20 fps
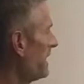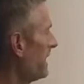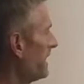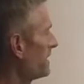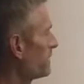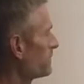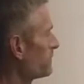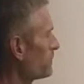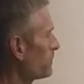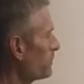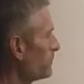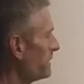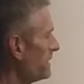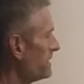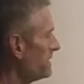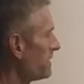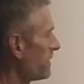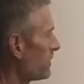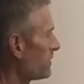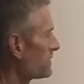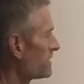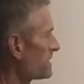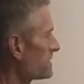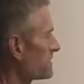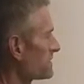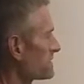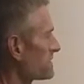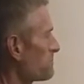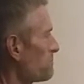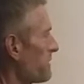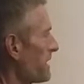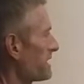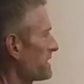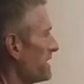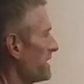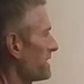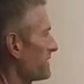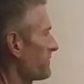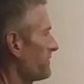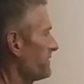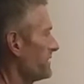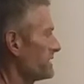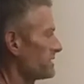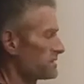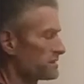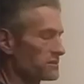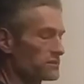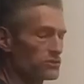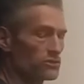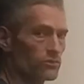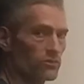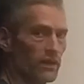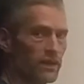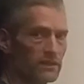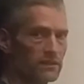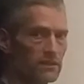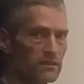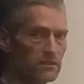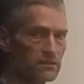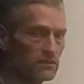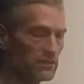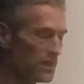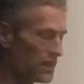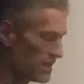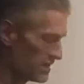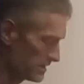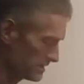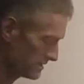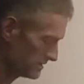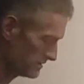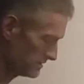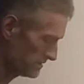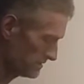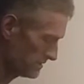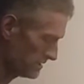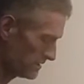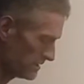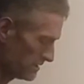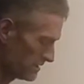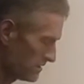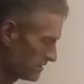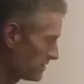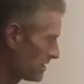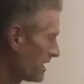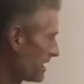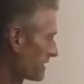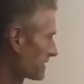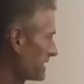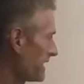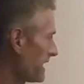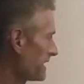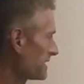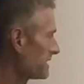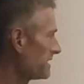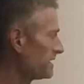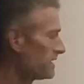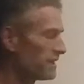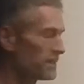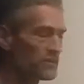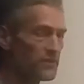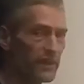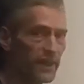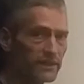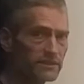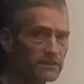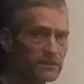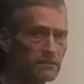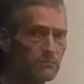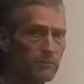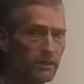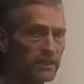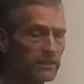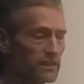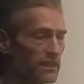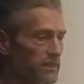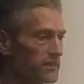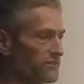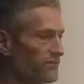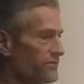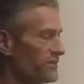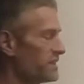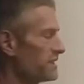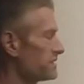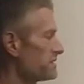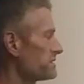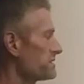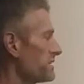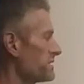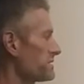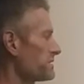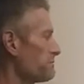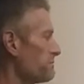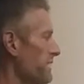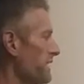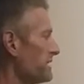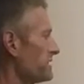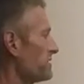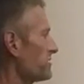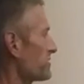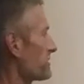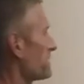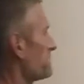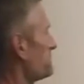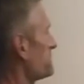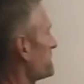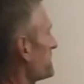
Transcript: and we know that there's a magnetic field directed along that. That's the magnetic field that the mainstream